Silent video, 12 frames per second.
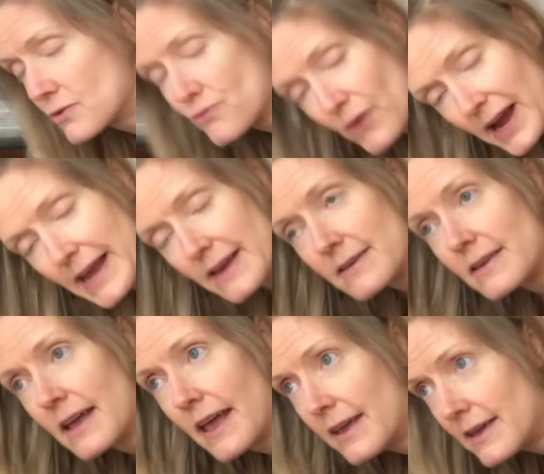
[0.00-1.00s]
great,
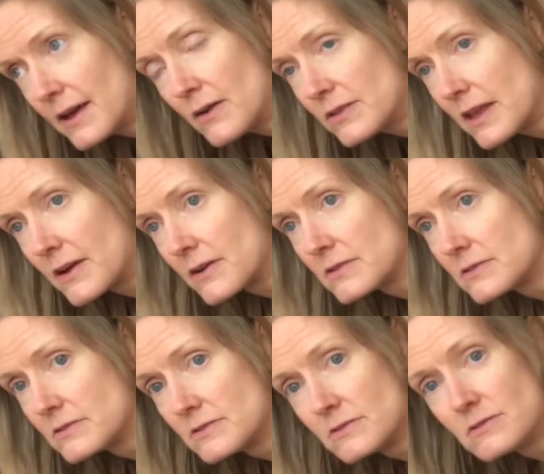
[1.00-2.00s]
hang out there.
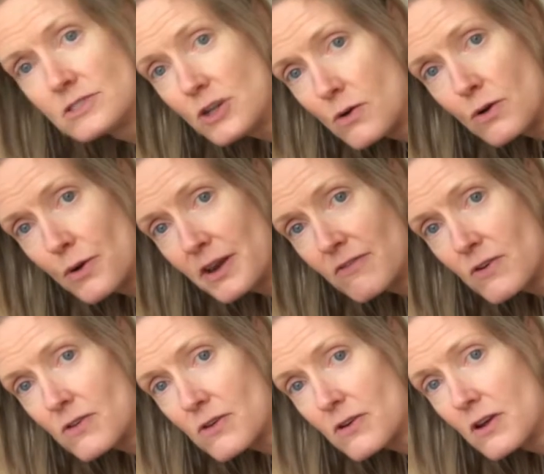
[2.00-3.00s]
Don't go any
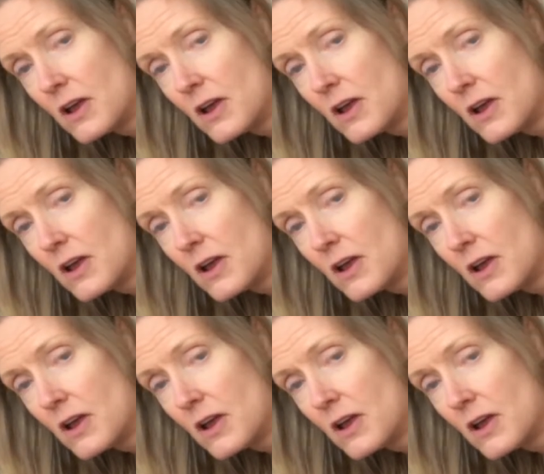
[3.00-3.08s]
further.